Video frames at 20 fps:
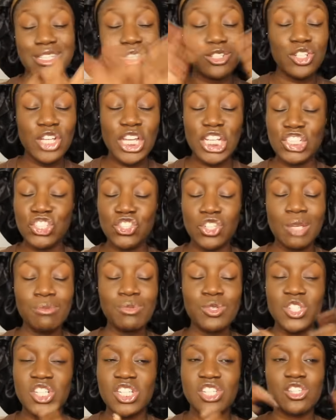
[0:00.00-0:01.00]
the
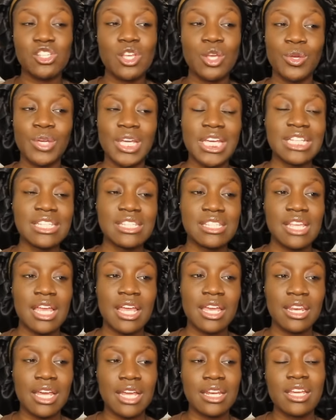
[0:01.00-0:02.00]
extremes were just so
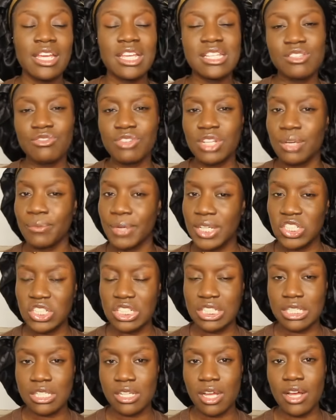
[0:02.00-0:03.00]
insane and there isn't really much to
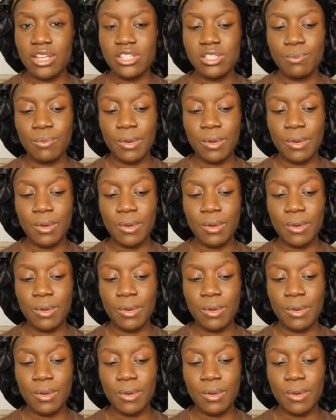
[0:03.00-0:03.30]
discuss.